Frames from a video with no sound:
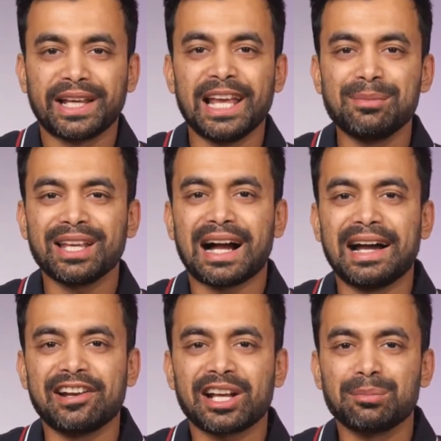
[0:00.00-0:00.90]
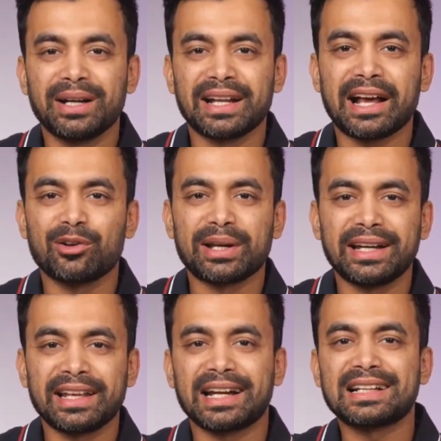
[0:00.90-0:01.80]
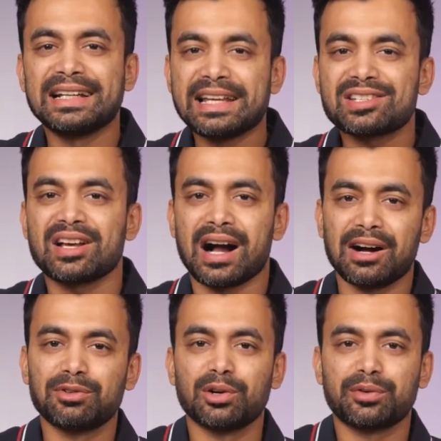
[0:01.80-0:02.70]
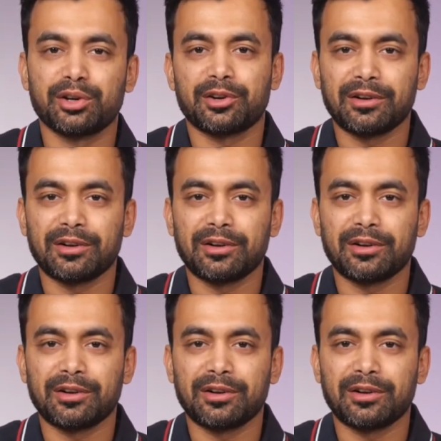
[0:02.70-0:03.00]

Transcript: gaming, I recommend allocating at least half of your